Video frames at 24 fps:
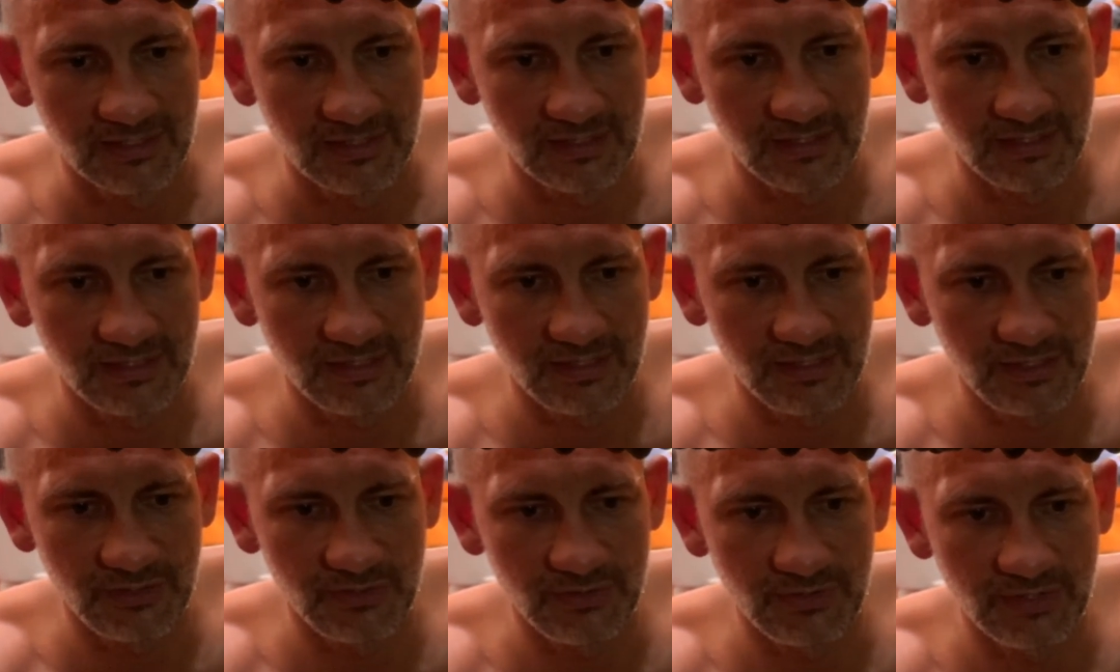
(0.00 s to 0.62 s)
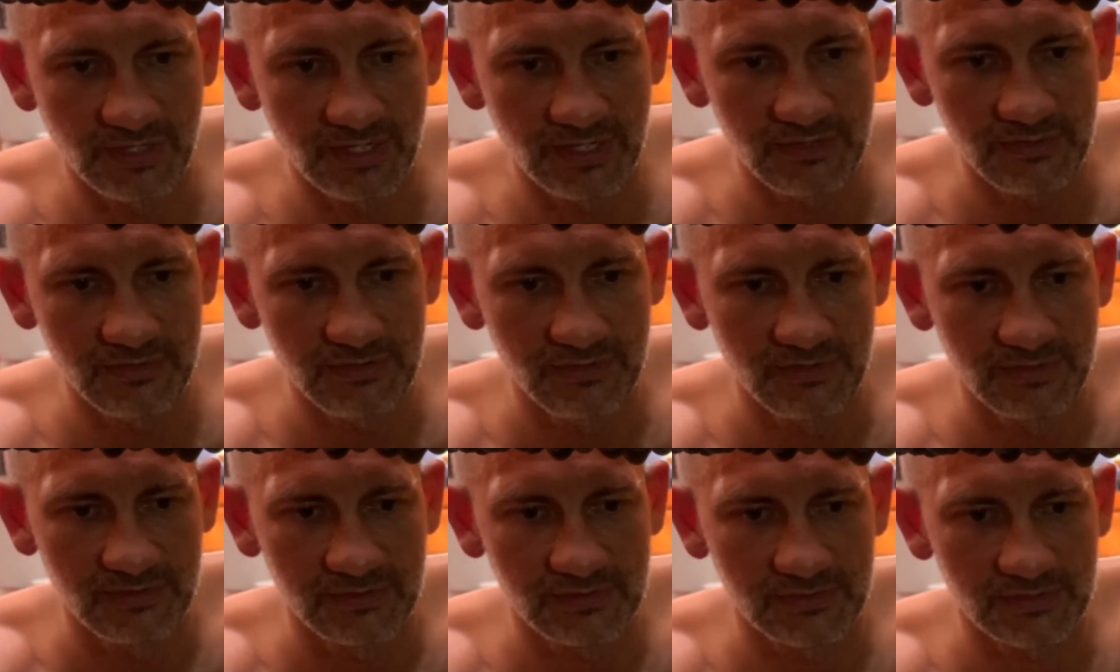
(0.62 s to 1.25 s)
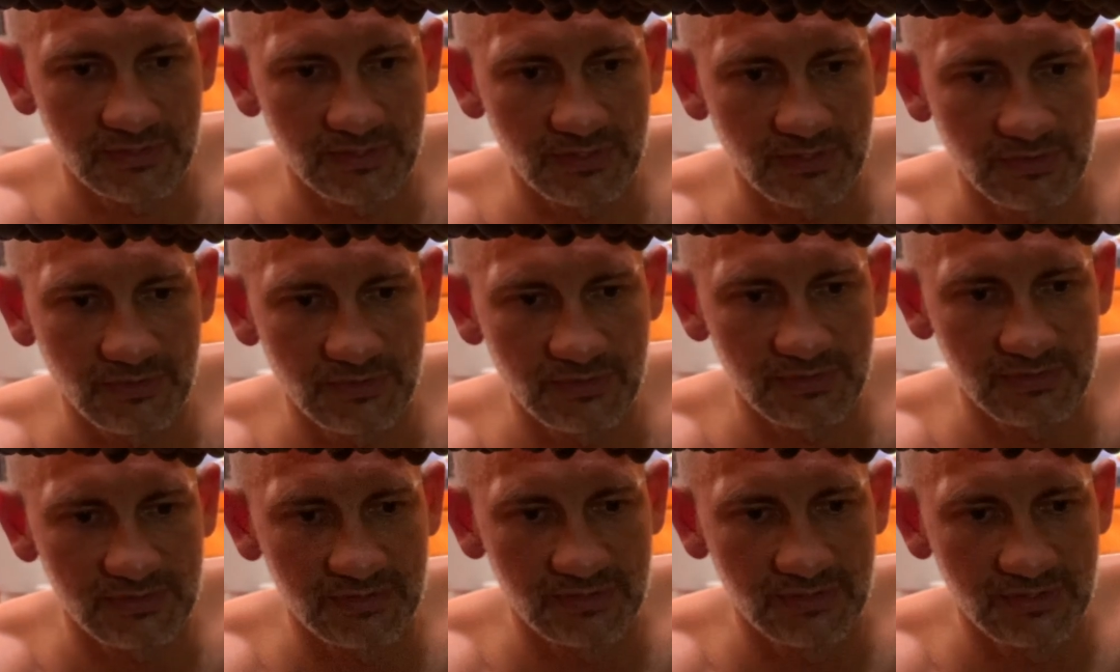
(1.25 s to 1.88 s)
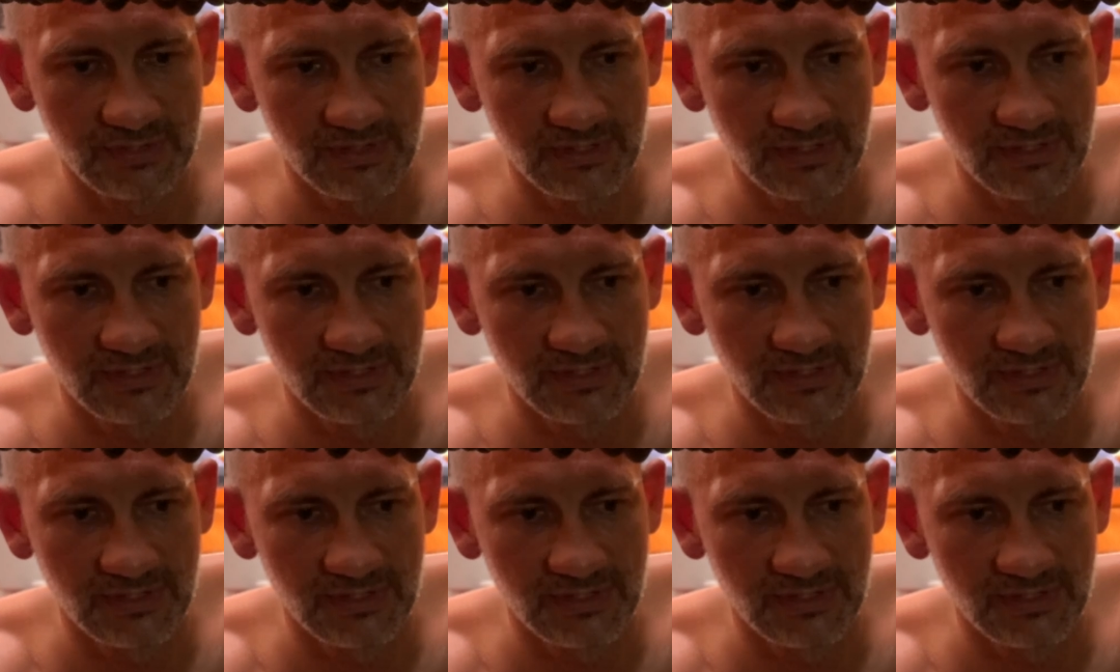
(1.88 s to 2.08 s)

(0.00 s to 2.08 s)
There you go. So it's